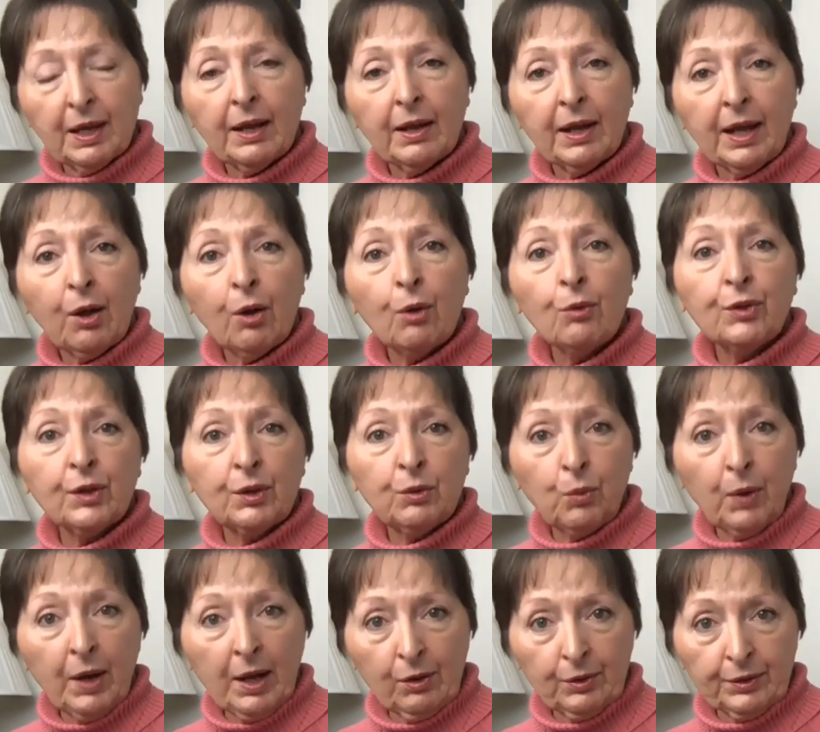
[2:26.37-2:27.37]
health and
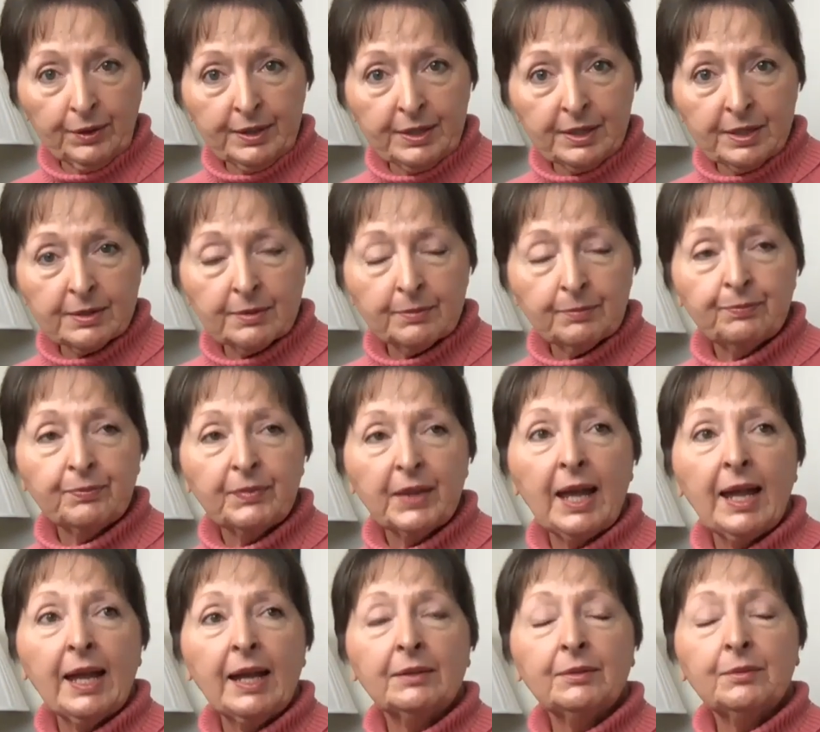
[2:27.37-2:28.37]
wellness
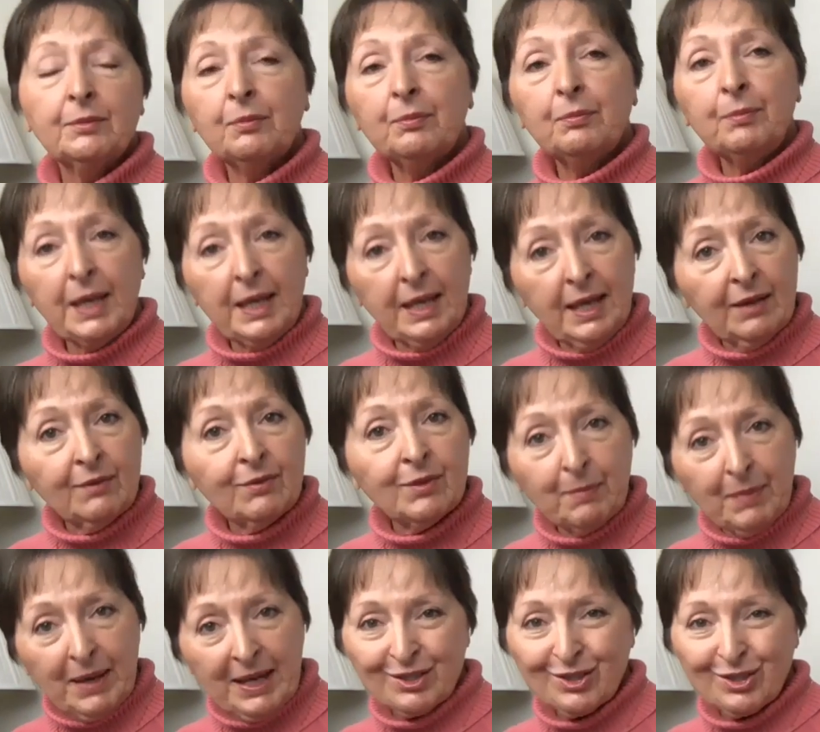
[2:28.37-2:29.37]
and being the
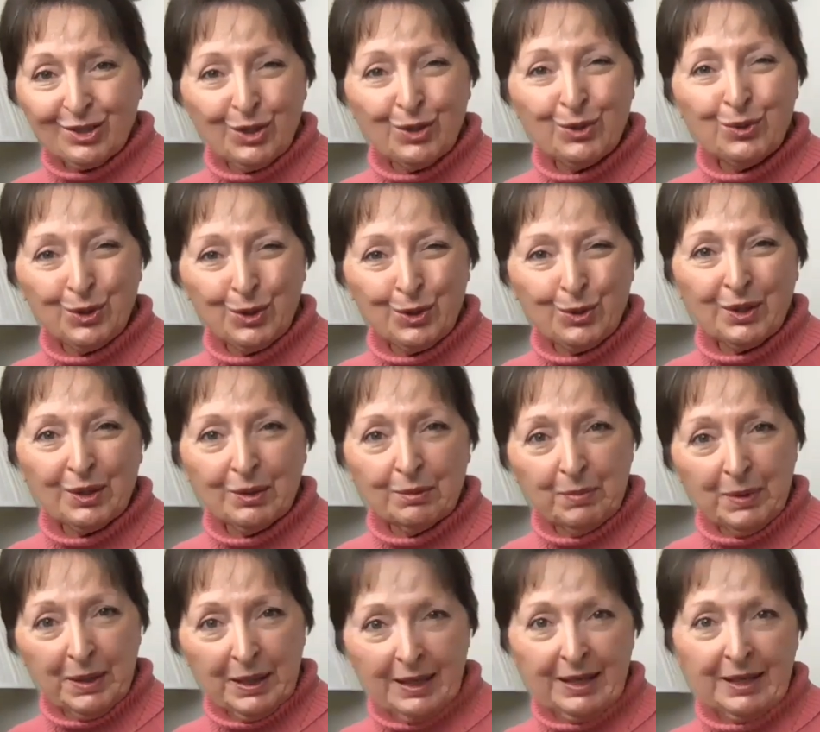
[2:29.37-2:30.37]
best you can
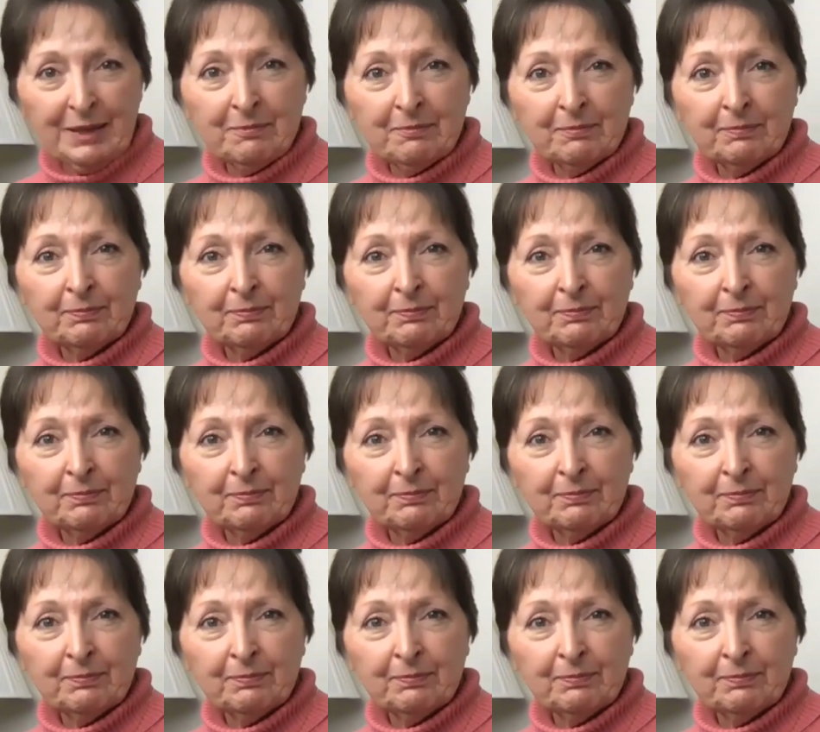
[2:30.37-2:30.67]
be.